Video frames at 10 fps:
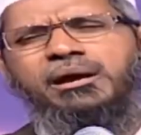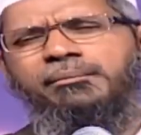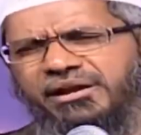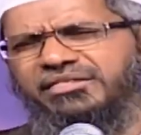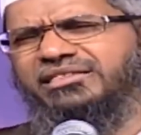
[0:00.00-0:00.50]

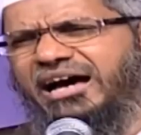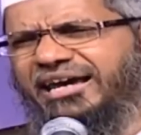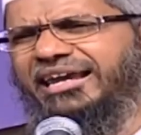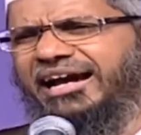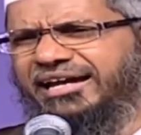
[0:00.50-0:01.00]
Brother
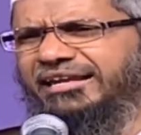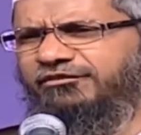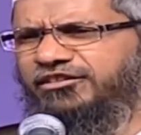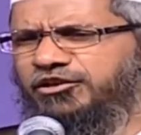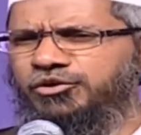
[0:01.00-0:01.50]
Zakir, I agree
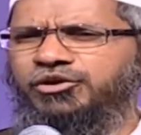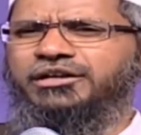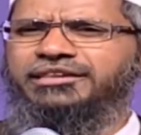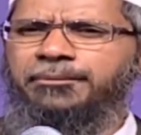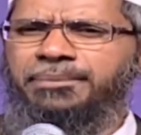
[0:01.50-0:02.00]
with you
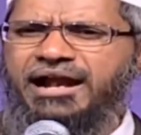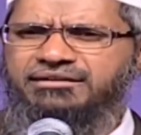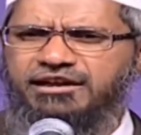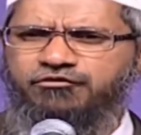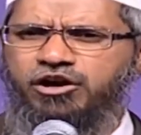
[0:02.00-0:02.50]
that plants
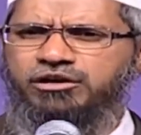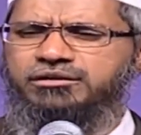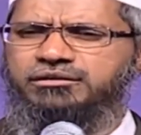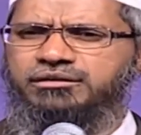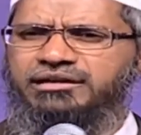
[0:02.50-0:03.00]
have
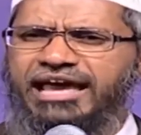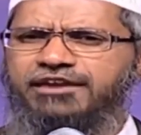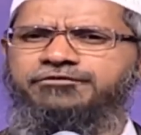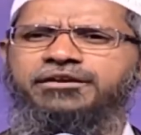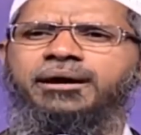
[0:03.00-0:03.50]
got
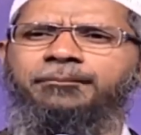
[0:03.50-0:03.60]
life,